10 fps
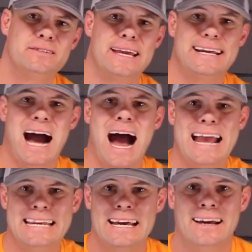as a
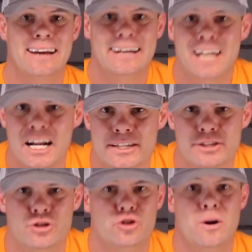guide. Cuts
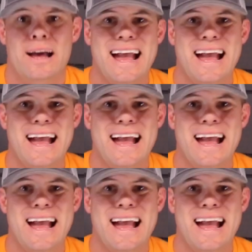through